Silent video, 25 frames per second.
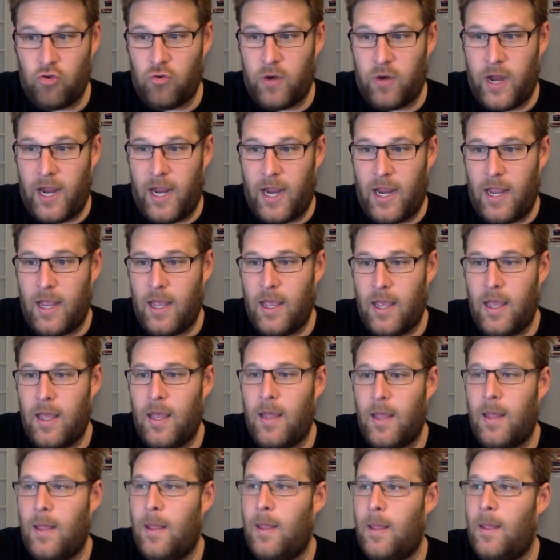great.
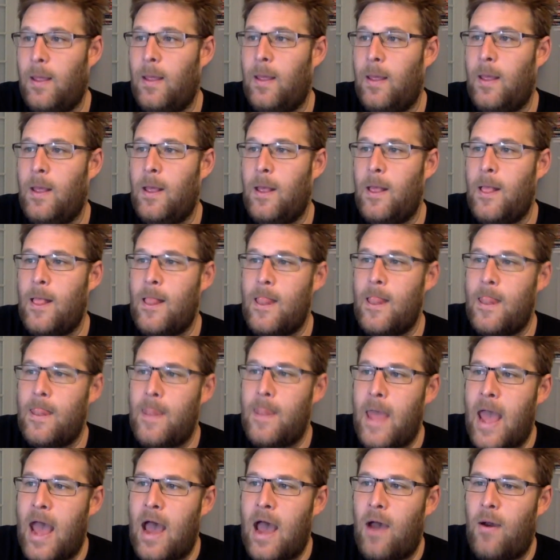
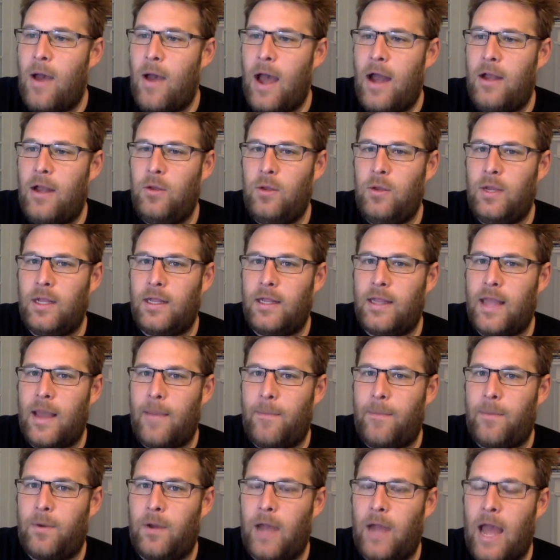Now, how do you get
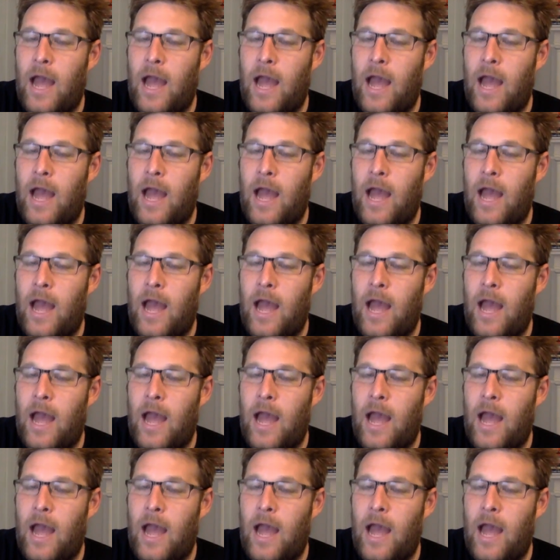that?